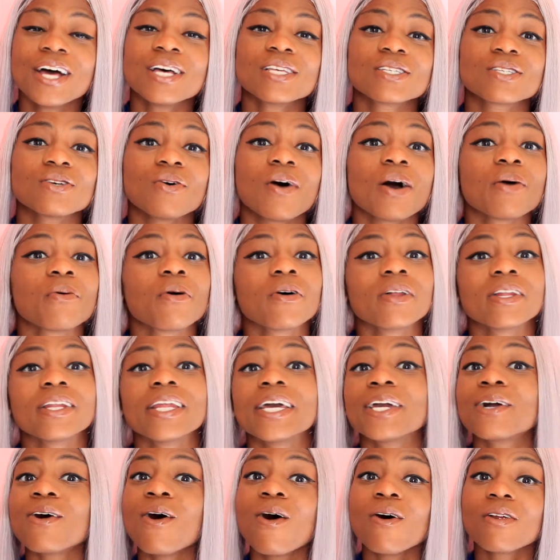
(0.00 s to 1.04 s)
So I will
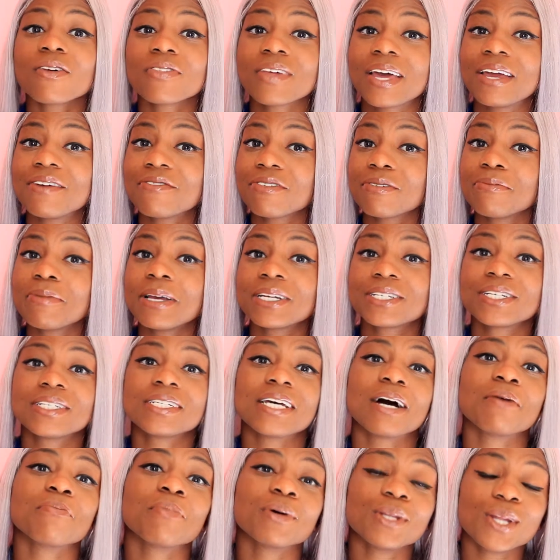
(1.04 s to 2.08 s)
link all of that information
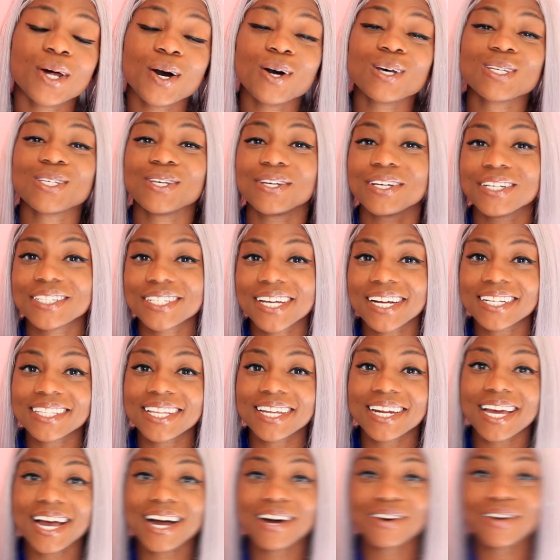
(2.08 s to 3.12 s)
down below so you can check
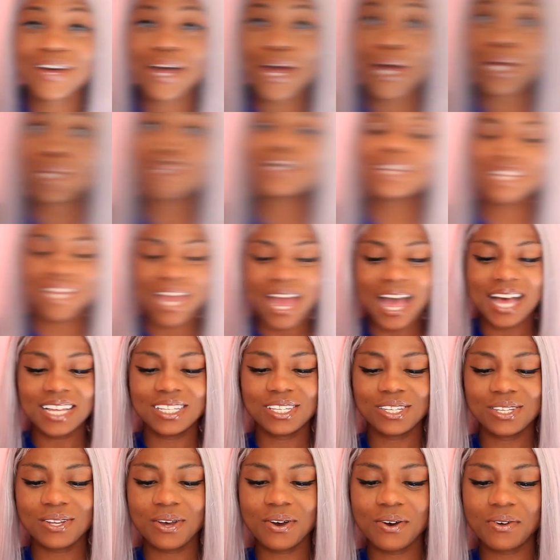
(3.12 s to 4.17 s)
that out. But yeah,
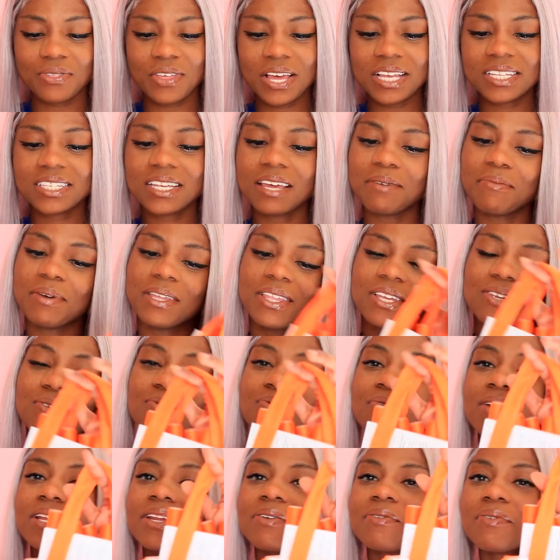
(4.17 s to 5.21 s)
so they sent me this
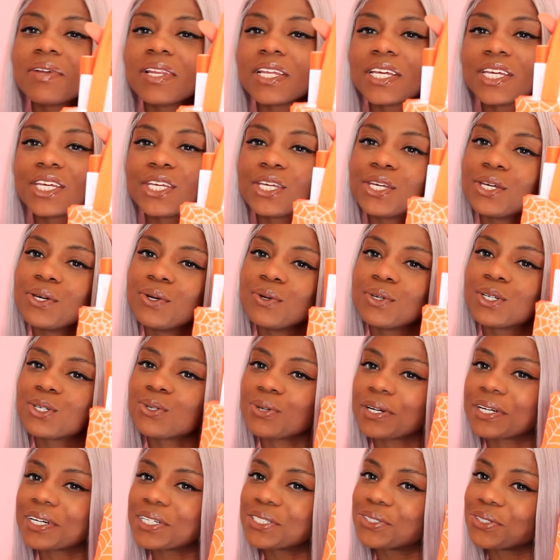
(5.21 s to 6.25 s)
really, really cute
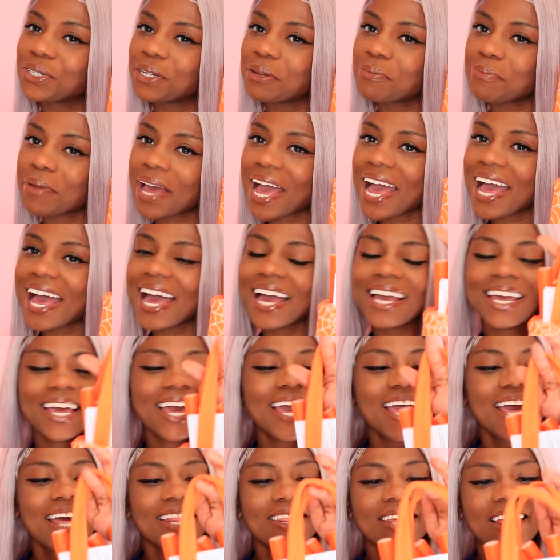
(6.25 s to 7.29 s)
trick-or-treat bag
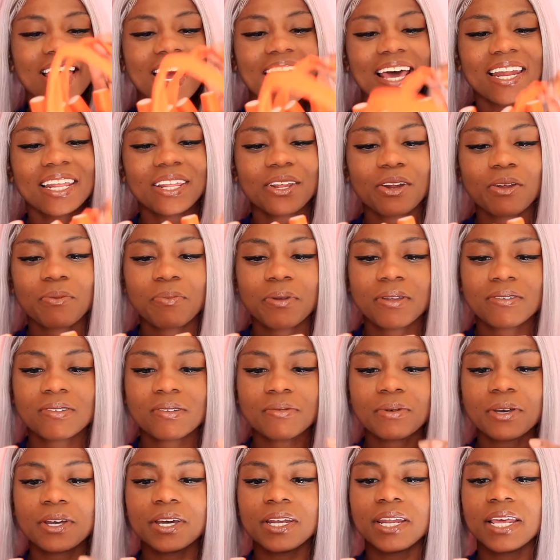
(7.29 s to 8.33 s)
that had a little bit of
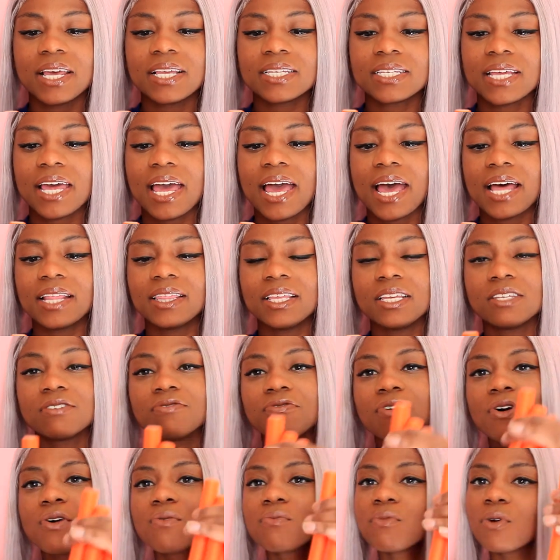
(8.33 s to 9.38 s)
some goodies. It had these
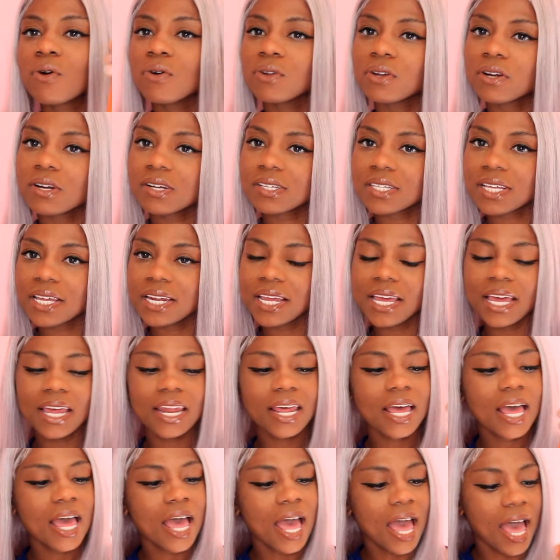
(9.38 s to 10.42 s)
foam rollers in it,
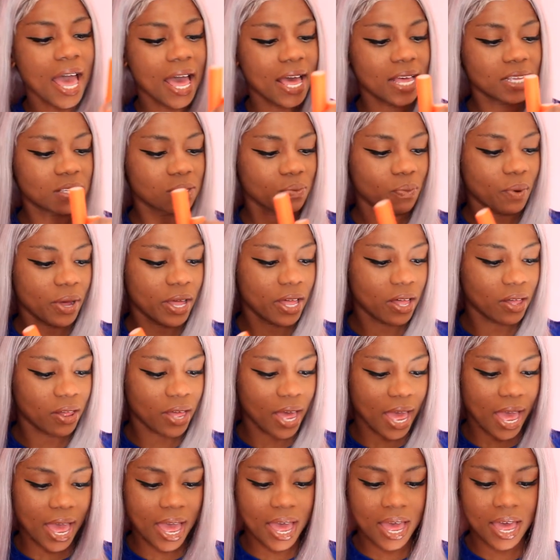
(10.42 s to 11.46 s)
as
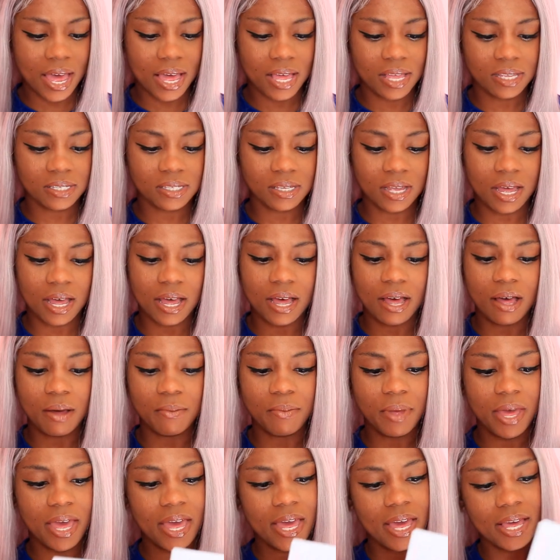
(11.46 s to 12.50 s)
well as a
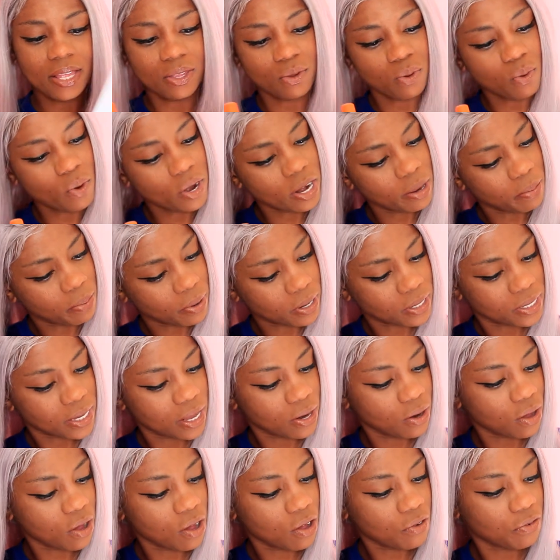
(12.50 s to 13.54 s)

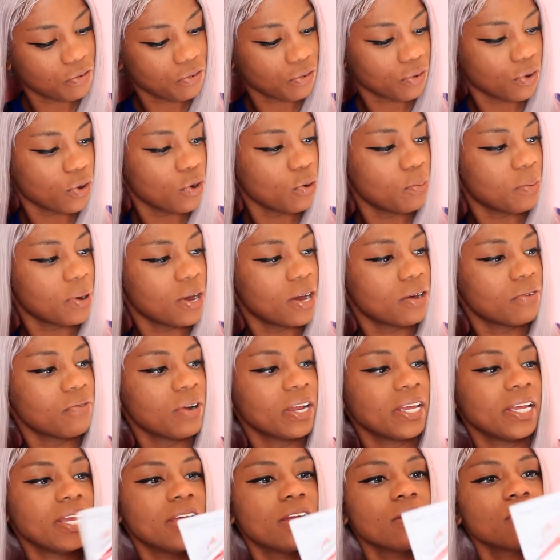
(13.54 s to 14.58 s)
20% off coupon
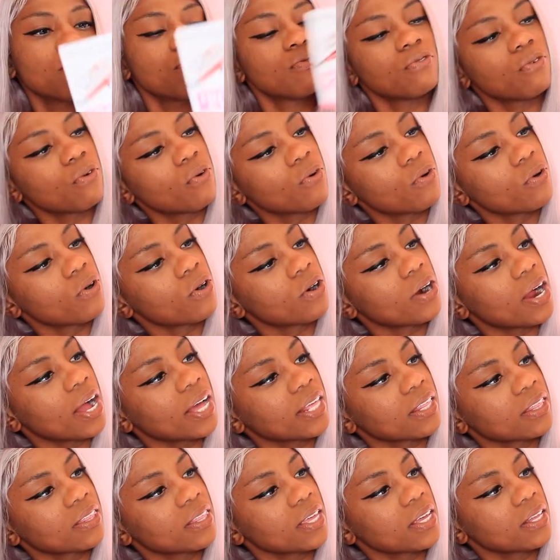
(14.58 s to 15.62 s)
right here for,
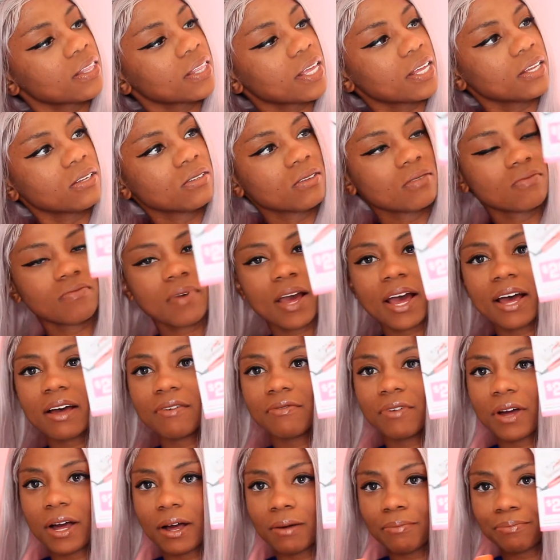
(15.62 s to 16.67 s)
I think they
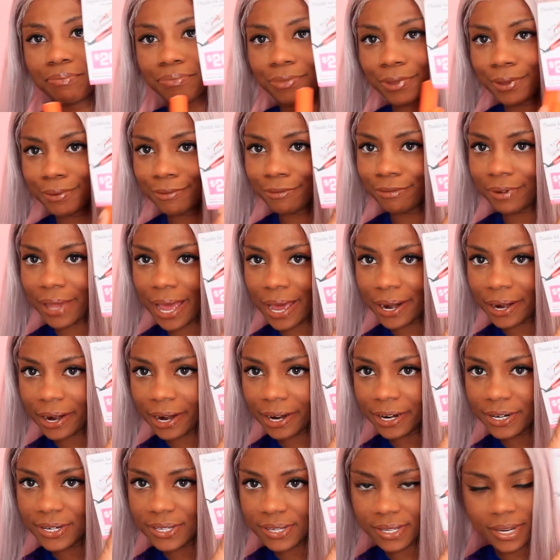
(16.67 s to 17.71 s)
have flat
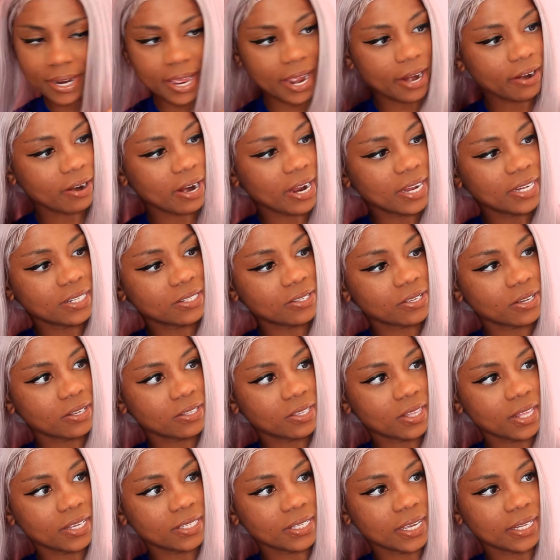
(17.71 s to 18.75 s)
irons and hair irons
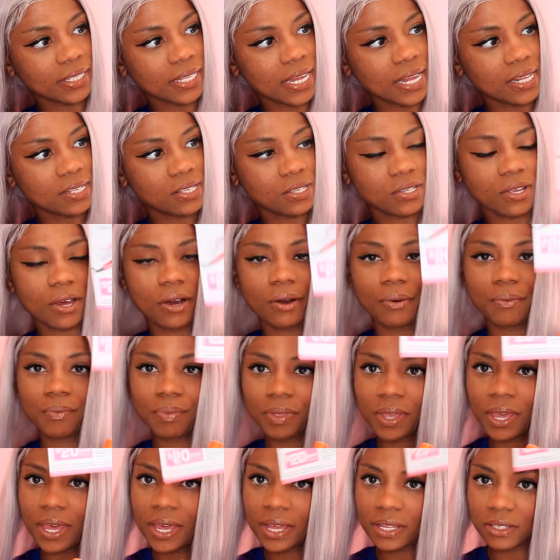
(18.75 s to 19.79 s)
and things like that. So
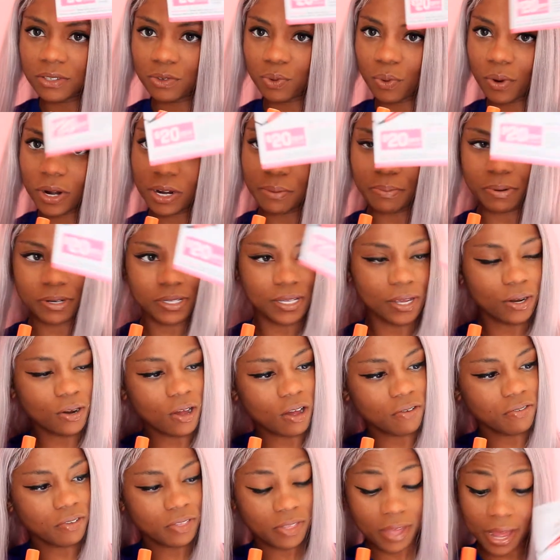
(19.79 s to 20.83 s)
20%
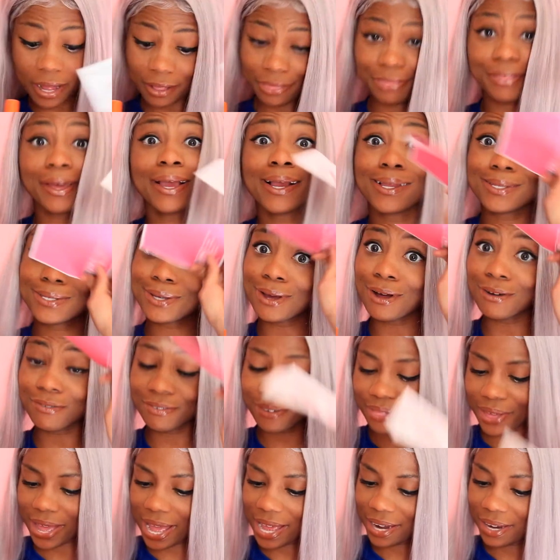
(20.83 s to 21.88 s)
off of that. Thanks y'all
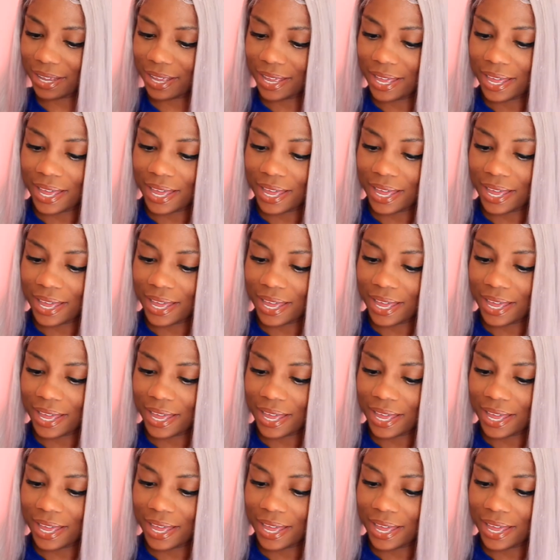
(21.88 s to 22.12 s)
for that.